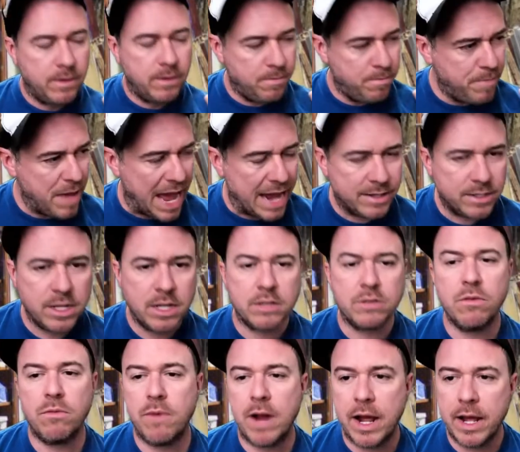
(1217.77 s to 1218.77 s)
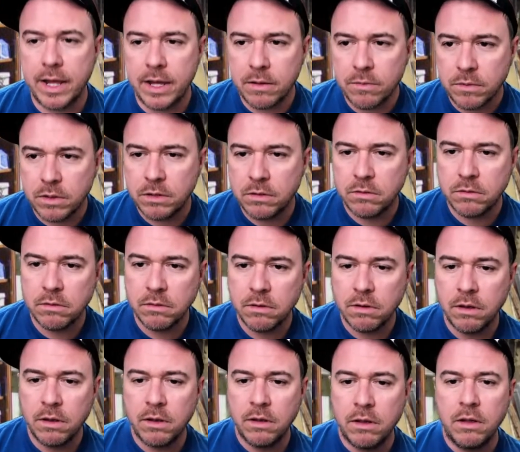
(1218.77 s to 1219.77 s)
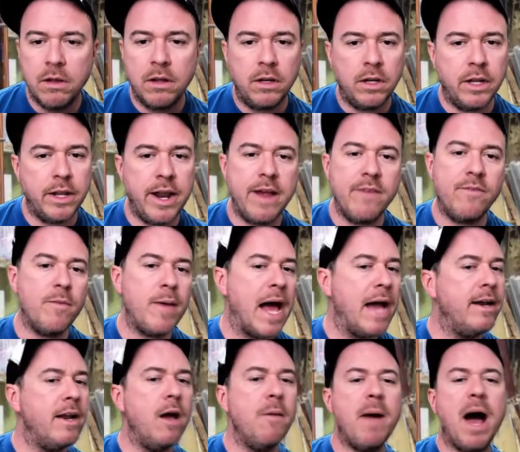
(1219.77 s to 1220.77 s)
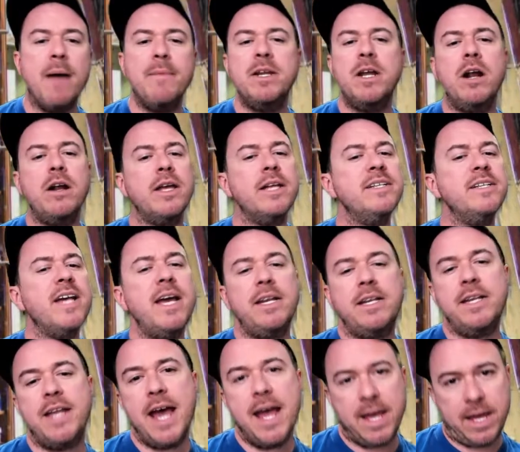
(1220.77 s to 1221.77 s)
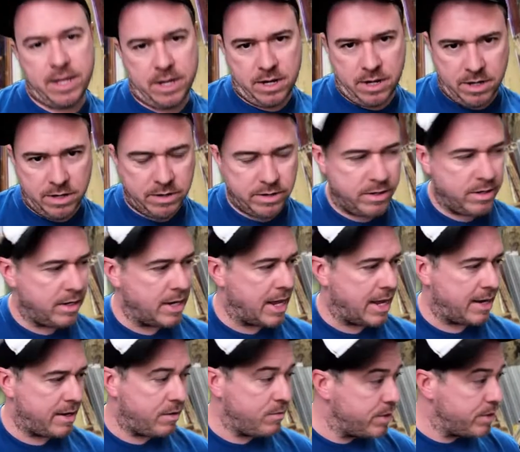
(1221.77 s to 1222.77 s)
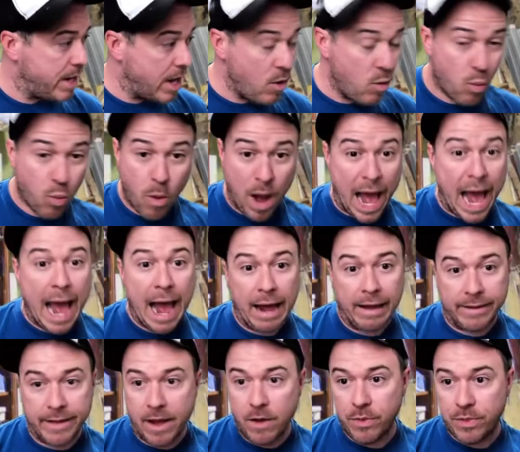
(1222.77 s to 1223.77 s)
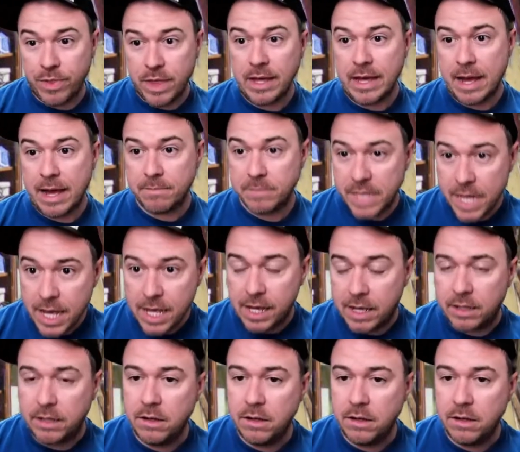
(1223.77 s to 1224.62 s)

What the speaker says: Pass this around. Let everybody know Bobby Dirkens ain't dead. I don't know why y'all think I'm dead.